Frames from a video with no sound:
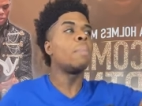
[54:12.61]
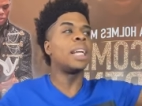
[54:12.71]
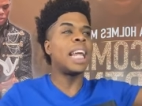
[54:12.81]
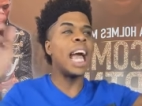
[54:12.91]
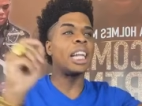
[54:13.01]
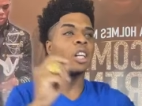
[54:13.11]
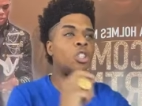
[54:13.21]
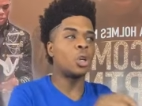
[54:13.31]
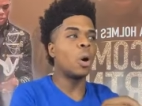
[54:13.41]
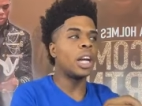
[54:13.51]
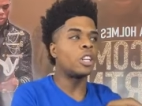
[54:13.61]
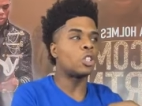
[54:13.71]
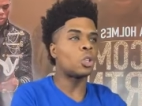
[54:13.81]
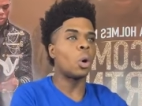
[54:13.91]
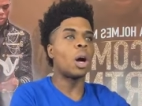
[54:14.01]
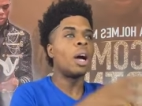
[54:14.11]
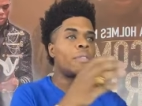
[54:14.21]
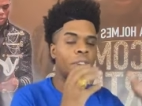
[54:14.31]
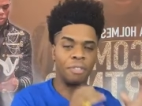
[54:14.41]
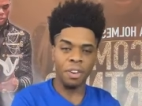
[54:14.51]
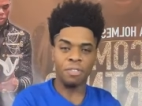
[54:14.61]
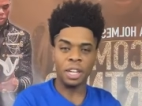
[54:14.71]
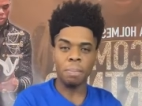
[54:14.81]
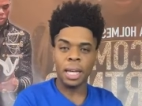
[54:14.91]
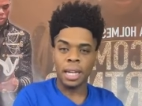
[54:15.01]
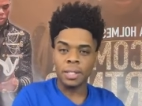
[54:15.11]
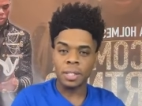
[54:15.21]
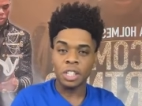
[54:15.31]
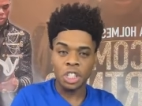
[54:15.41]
but they at the Jordan store for 50 minutes